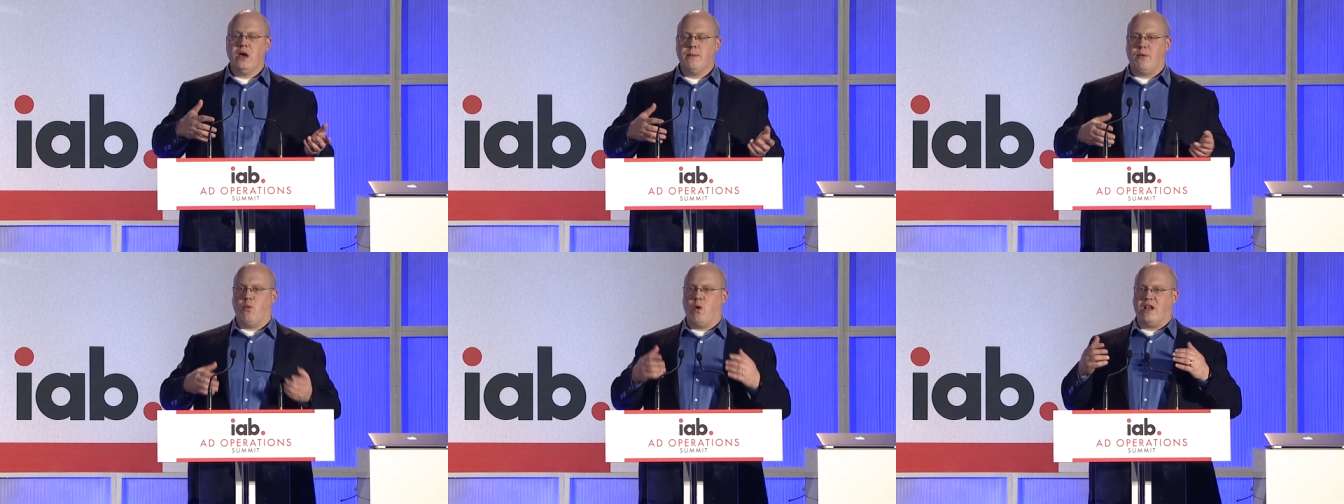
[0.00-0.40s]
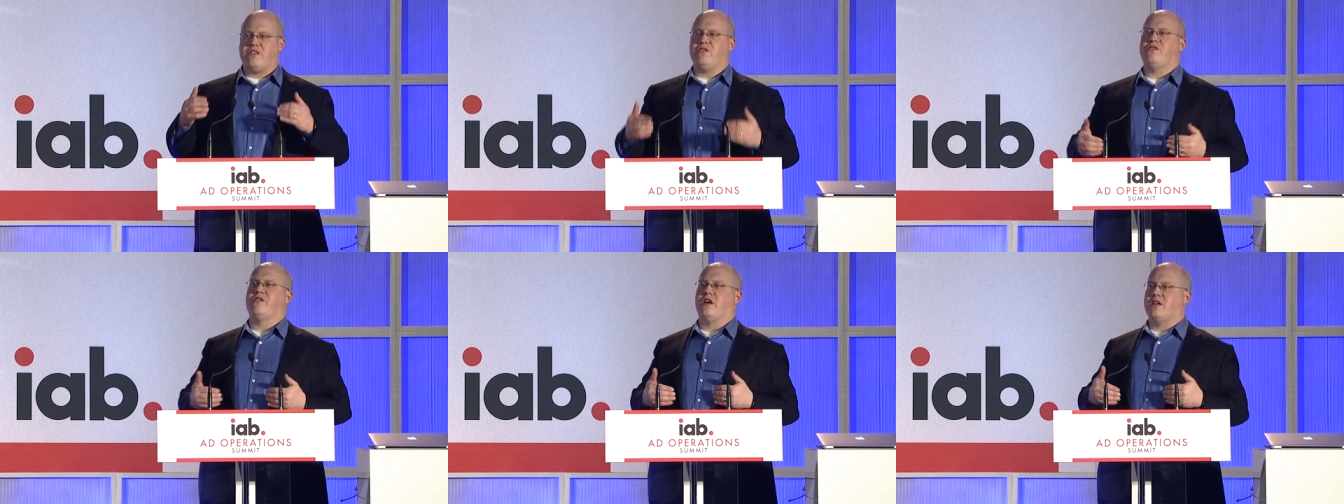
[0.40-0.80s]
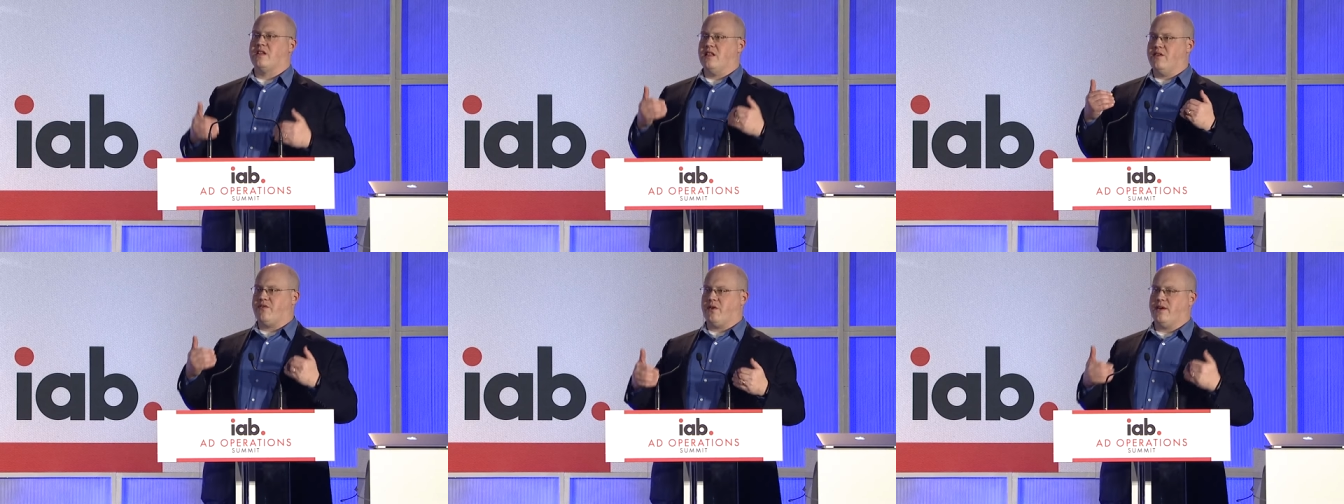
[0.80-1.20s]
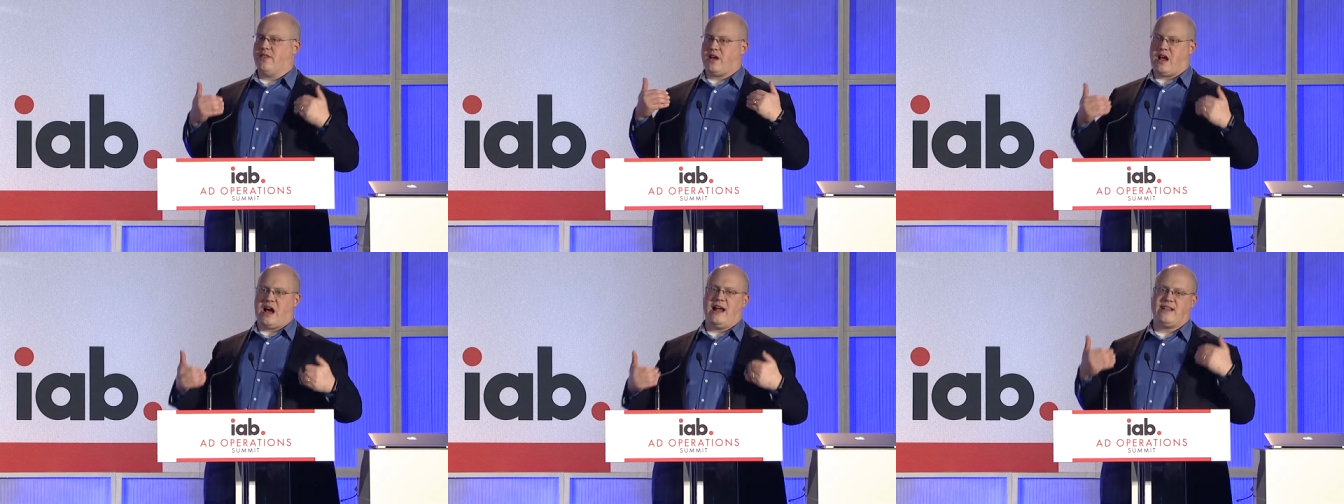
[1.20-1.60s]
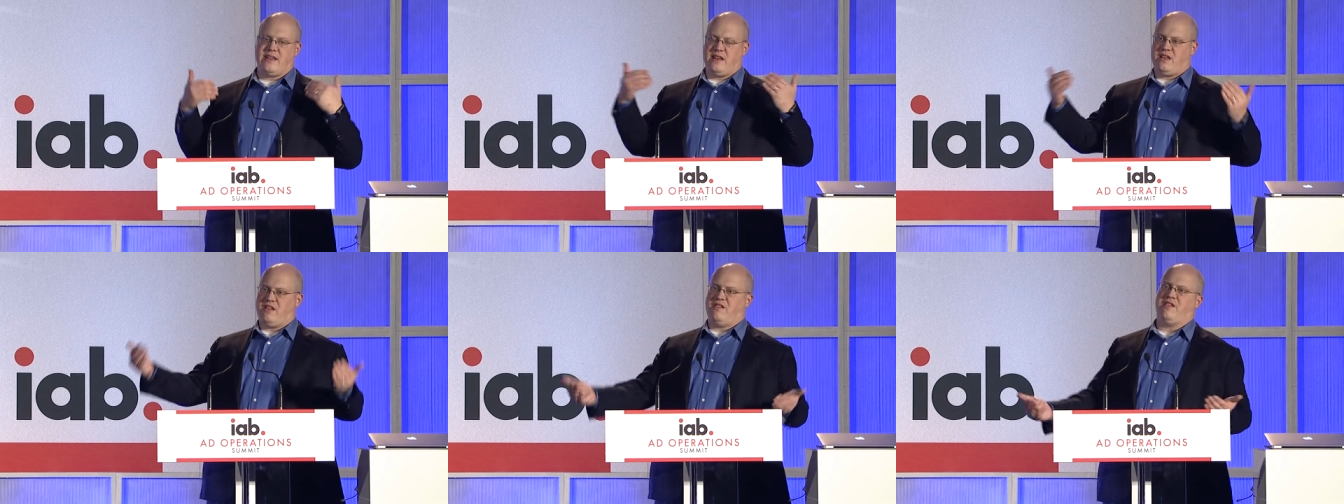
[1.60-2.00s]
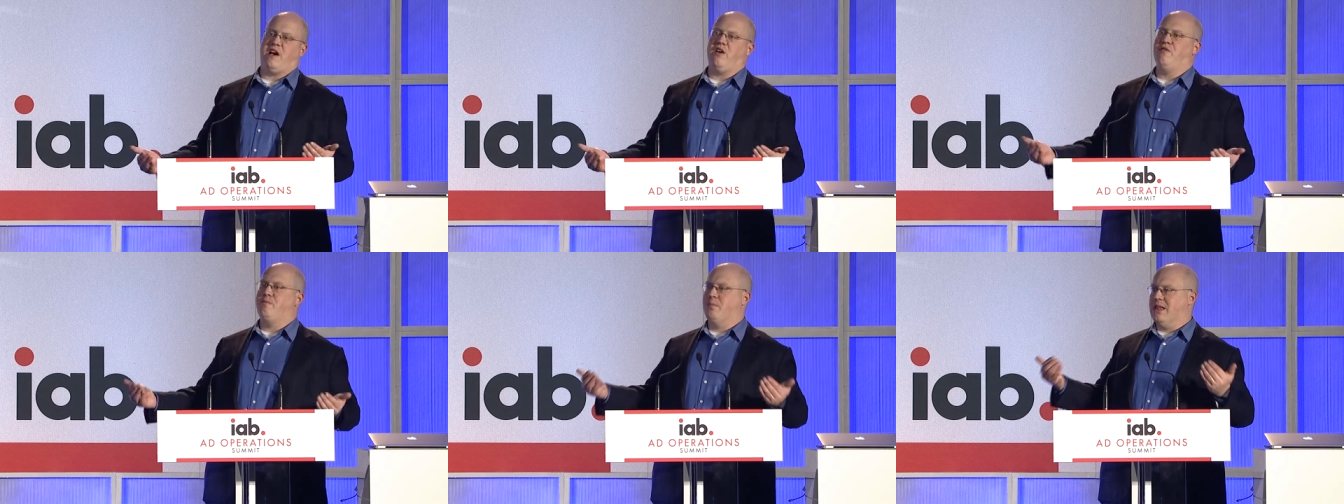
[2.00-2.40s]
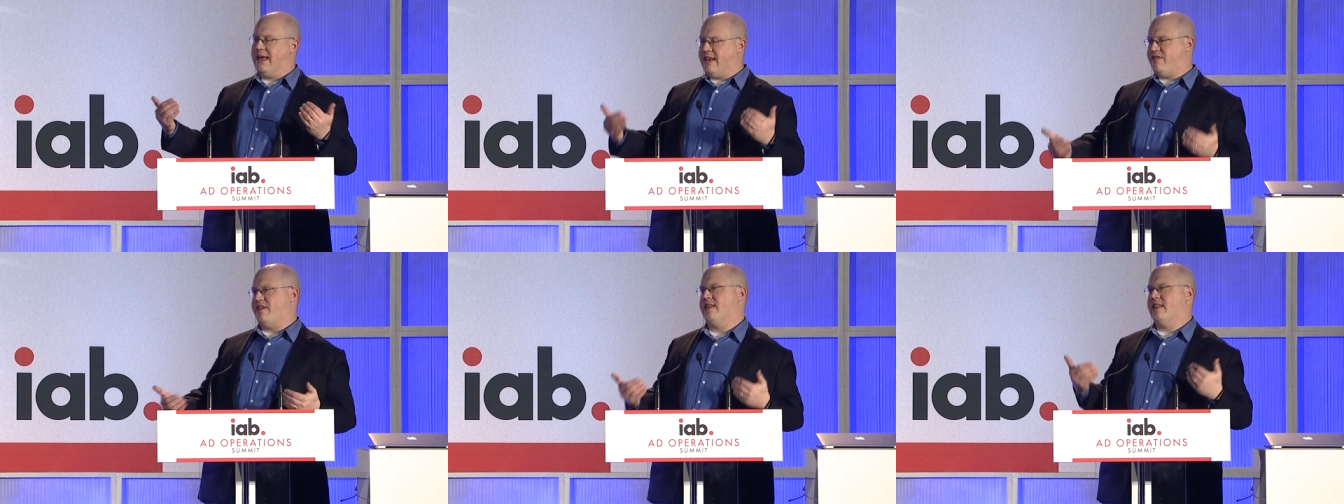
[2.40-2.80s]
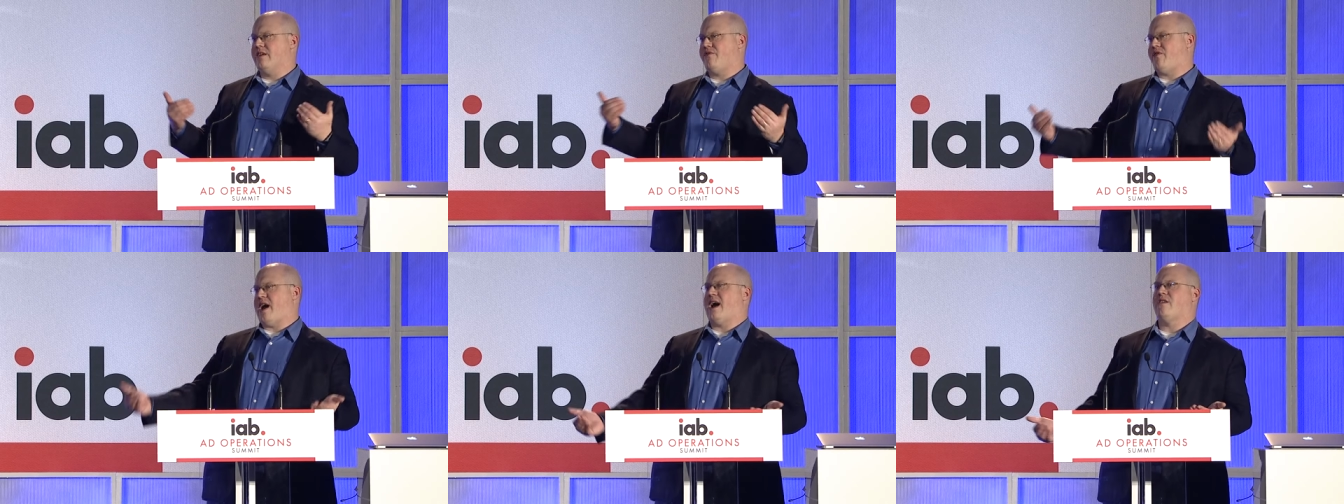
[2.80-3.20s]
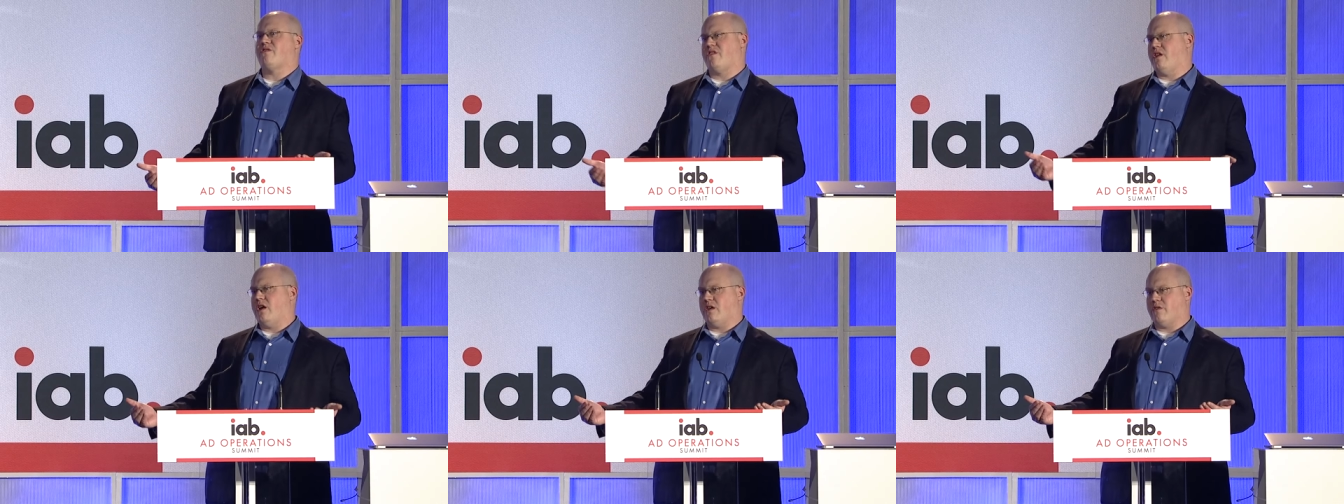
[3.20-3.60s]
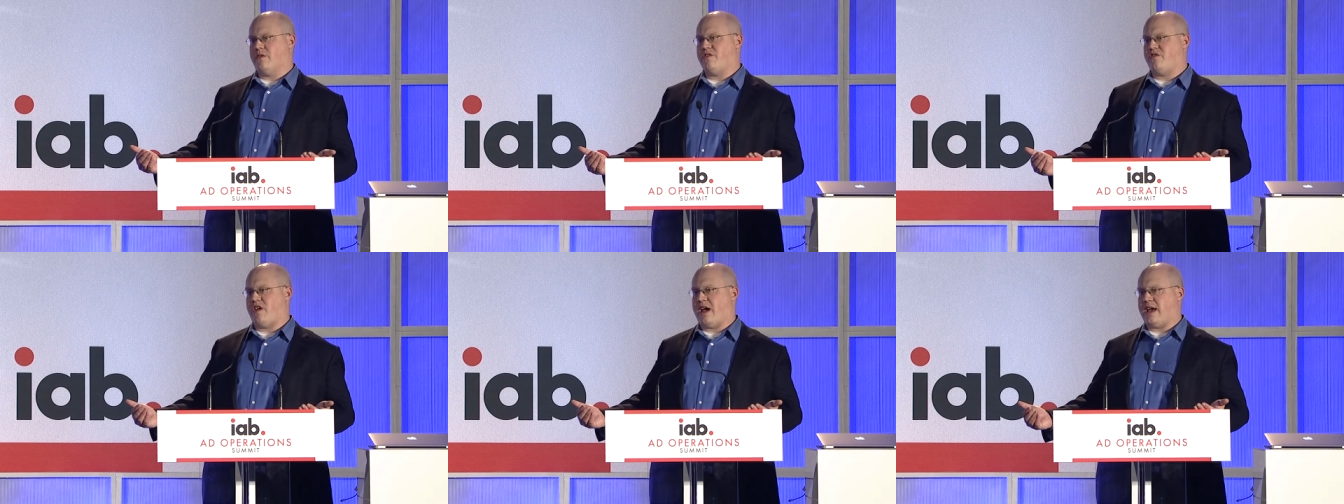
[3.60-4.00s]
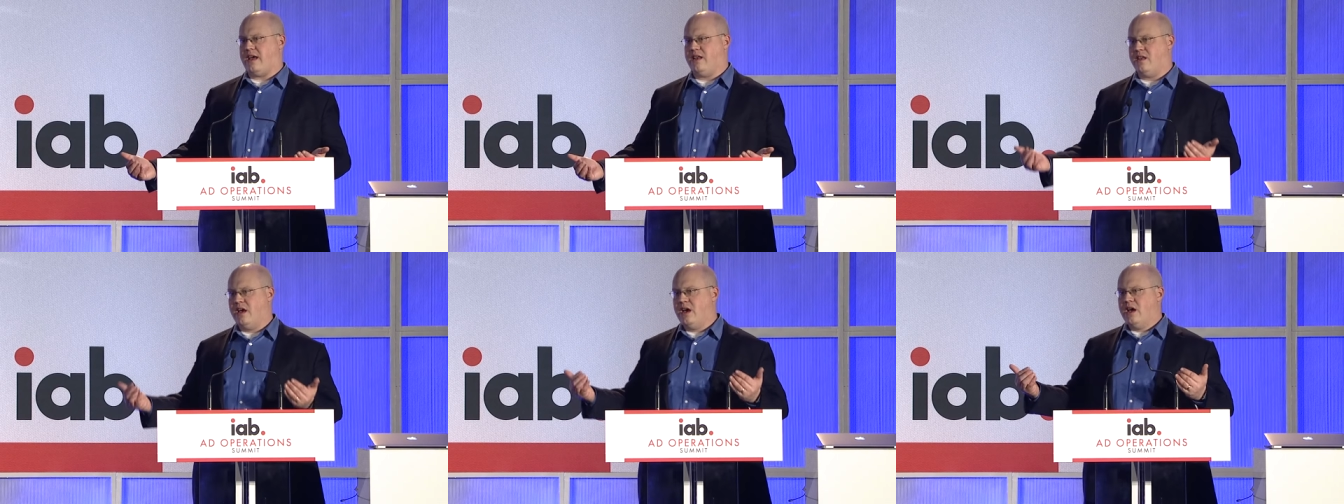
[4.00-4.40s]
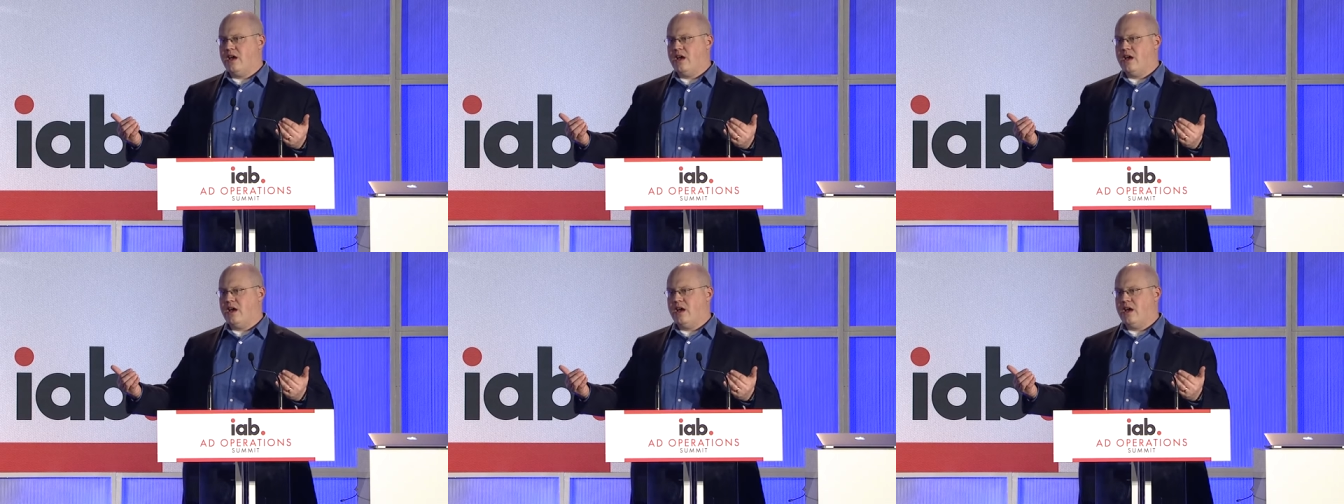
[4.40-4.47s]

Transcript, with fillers: But once you start delivering the content itself blazingly fast in under a second,